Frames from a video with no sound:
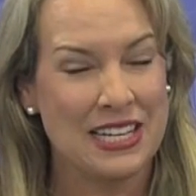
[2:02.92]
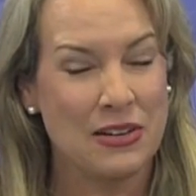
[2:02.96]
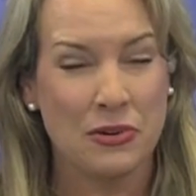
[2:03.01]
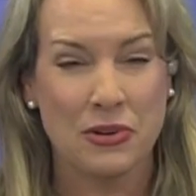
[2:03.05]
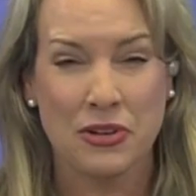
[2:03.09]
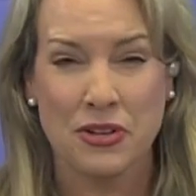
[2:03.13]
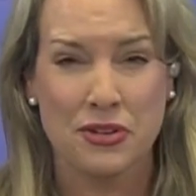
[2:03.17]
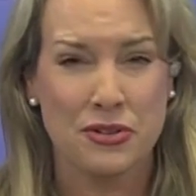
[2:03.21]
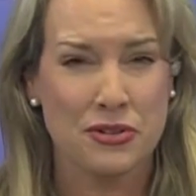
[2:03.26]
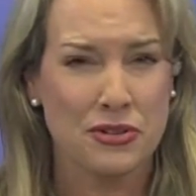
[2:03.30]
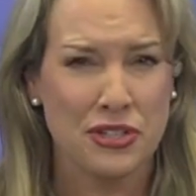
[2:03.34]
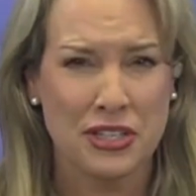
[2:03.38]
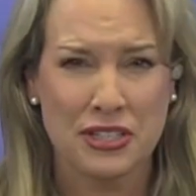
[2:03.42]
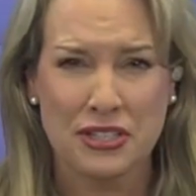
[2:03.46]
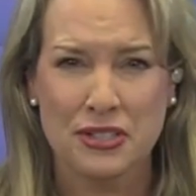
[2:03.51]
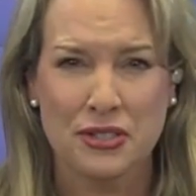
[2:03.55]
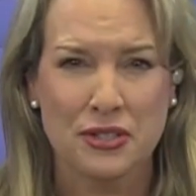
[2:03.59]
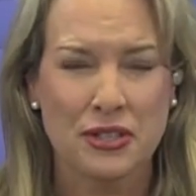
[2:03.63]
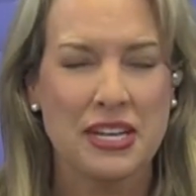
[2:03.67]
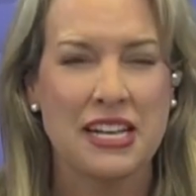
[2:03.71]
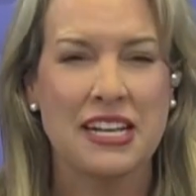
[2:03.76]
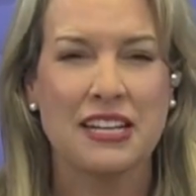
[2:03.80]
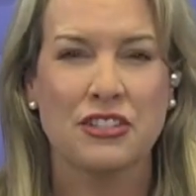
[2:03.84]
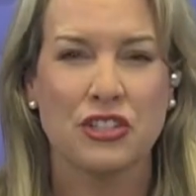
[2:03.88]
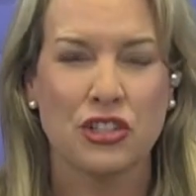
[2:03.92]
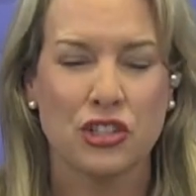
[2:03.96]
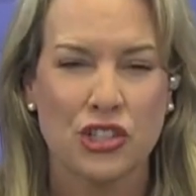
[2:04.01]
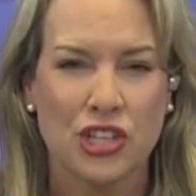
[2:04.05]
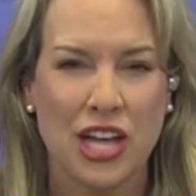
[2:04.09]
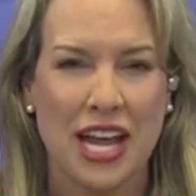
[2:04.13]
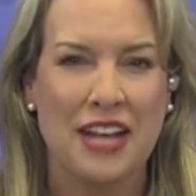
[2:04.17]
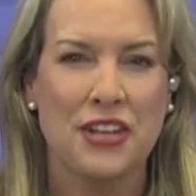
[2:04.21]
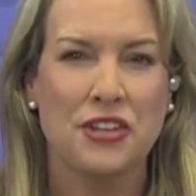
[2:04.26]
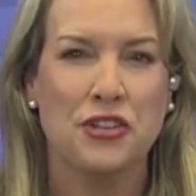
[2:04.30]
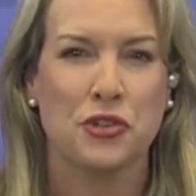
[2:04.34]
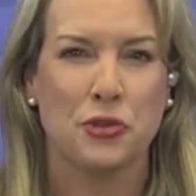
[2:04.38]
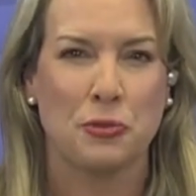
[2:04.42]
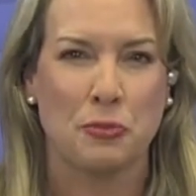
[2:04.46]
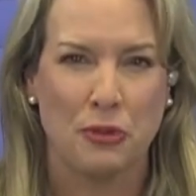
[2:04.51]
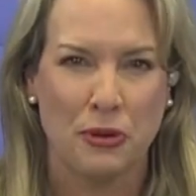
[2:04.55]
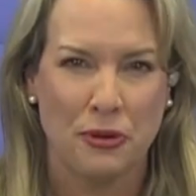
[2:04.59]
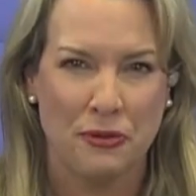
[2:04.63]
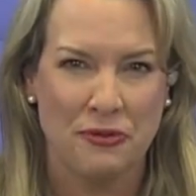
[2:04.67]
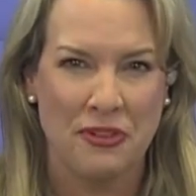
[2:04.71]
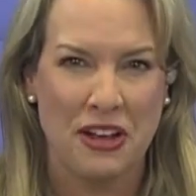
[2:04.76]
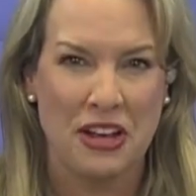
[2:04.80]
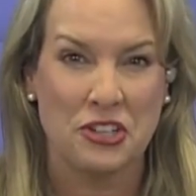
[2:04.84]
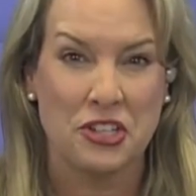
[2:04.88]
or you're just looking to change your
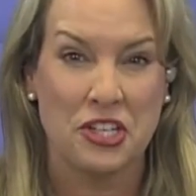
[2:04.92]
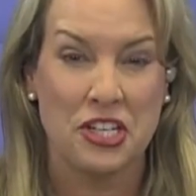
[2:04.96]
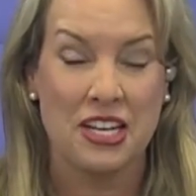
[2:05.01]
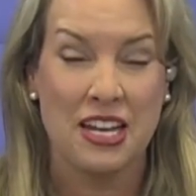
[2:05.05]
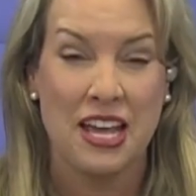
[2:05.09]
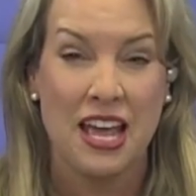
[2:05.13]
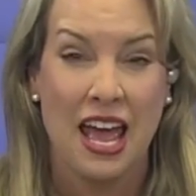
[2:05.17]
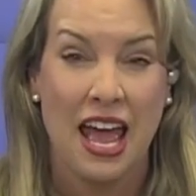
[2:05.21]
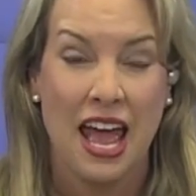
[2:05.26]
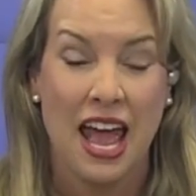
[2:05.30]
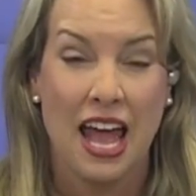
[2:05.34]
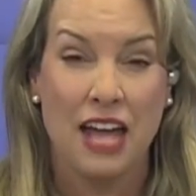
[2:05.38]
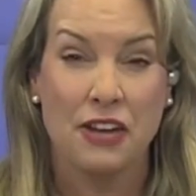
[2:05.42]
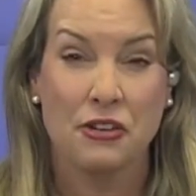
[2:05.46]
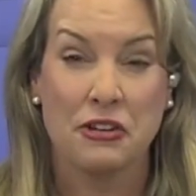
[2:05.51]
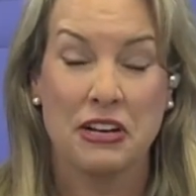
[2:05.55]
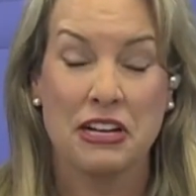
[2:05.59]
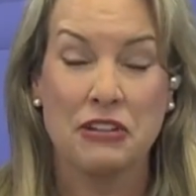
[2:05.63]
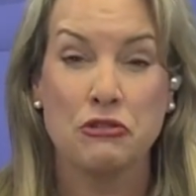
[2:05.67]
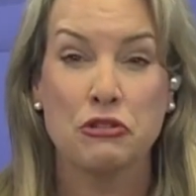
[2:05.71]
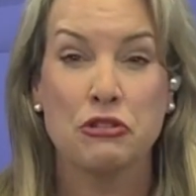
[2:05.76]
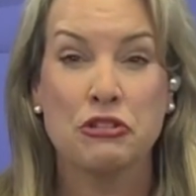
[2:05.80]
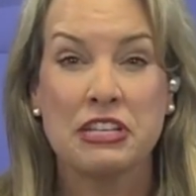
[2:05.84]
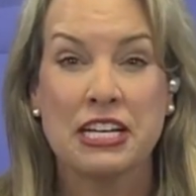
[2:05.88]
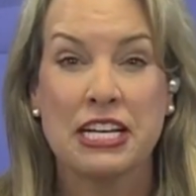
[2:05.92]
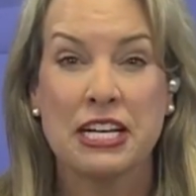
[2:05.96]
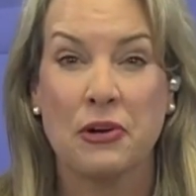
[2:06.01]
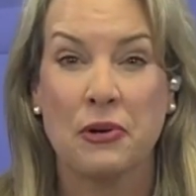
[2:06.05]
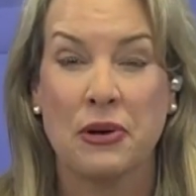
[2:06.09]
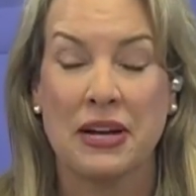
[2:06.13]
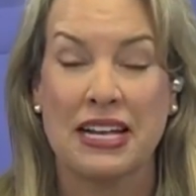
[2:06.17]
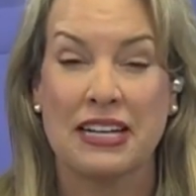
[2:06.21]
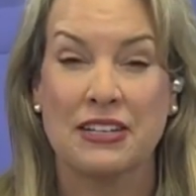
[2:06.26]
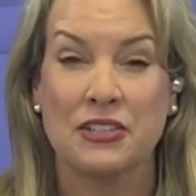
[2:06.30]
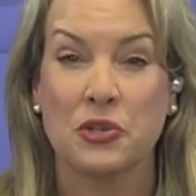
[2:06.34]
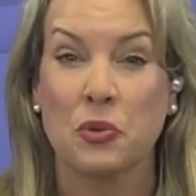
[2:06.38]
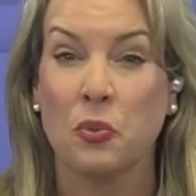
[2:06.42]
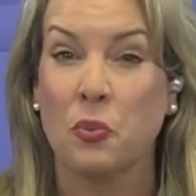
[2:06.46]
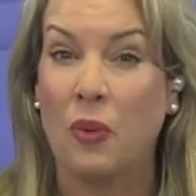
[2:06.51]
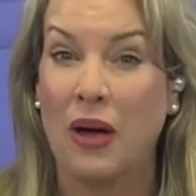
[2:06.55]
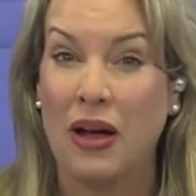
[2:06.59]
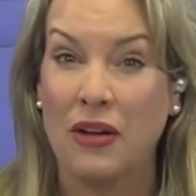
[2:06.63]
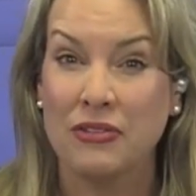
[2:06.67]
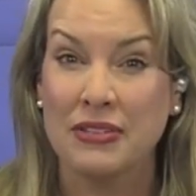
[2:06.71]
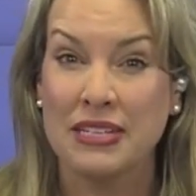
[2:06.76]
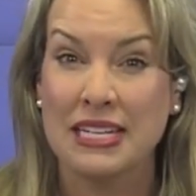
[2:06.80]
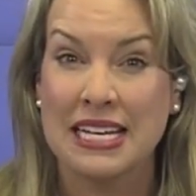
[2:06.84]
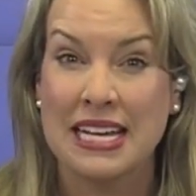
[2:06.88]
profession and you're interested in going into
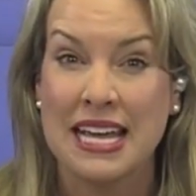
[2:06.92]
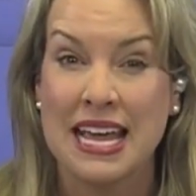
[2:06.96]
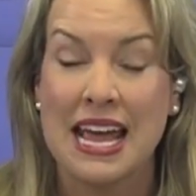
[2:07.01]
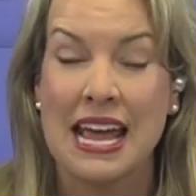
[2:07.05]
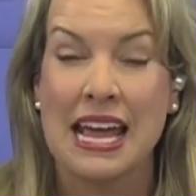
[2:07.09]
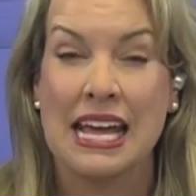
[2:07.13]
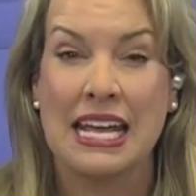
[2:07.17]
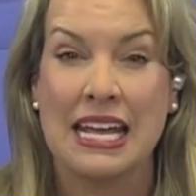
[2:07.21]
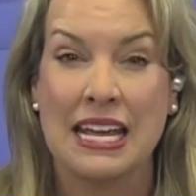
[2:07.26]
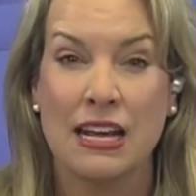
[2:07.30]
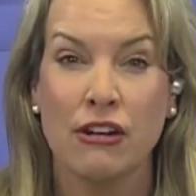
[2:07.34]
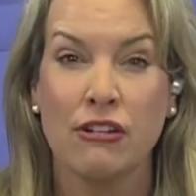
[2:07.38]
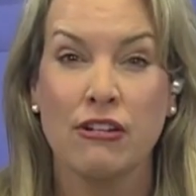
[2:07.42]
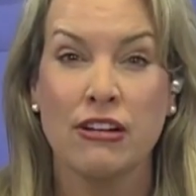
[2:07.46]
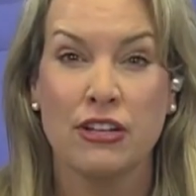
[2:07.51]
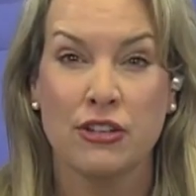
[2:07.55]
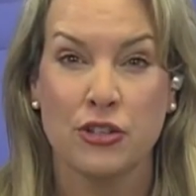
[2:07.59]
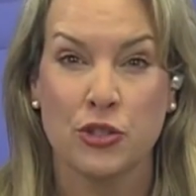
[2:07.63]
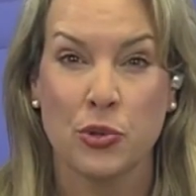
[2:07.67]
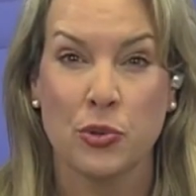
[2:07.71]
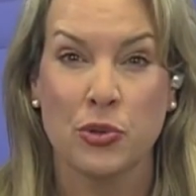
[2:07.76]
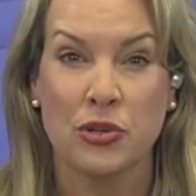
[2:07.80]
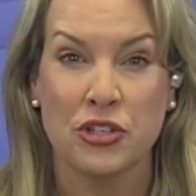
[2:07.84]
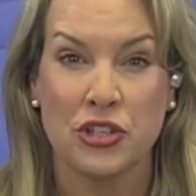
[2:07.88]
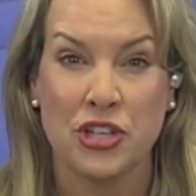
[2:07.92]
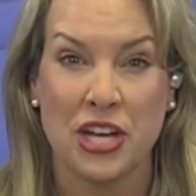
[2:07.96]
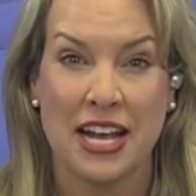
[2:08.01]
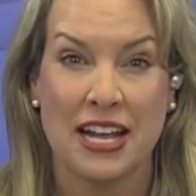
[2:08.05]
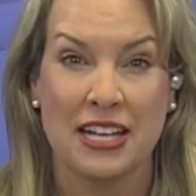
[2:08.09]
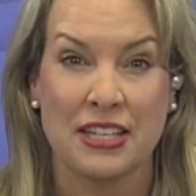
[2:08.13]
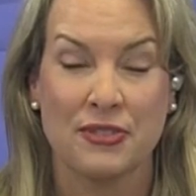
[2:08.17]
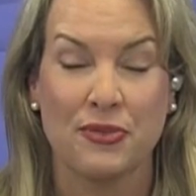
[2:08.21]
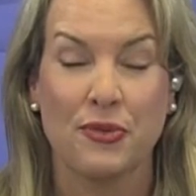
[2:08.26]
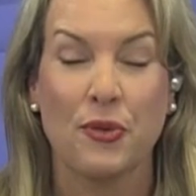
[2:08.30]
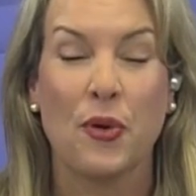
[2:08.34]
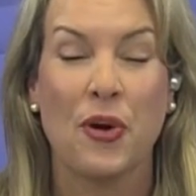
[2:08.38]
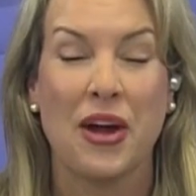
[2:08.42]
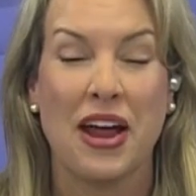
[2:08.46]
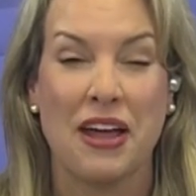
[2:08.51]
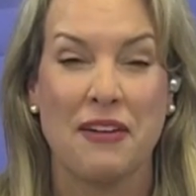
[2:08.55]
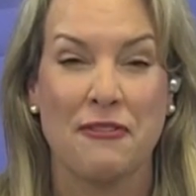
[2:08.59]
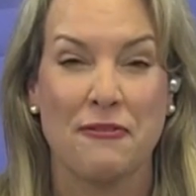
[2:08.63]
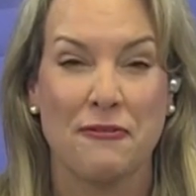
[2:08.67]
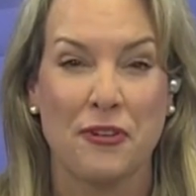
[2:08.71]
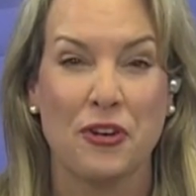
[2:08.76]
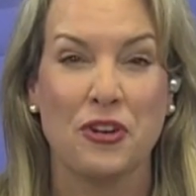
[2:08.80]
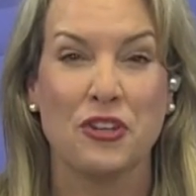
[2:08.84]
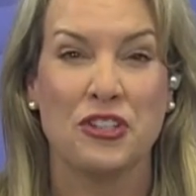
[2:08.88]
welding, here is your chance for a
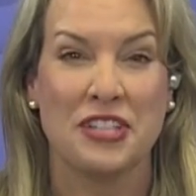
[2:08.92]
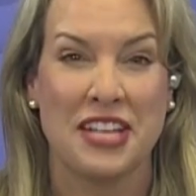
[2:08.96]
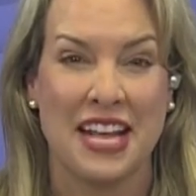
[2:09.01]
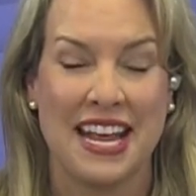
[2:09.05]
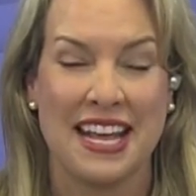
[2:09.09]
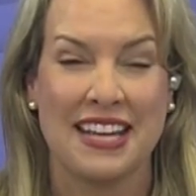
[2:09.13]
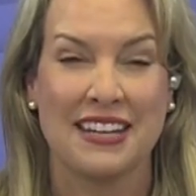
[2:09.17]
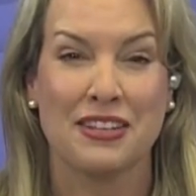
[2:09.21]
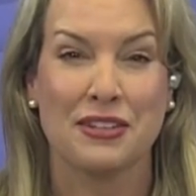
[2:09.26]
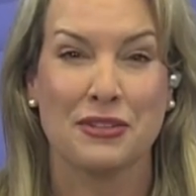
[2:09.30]
first-hand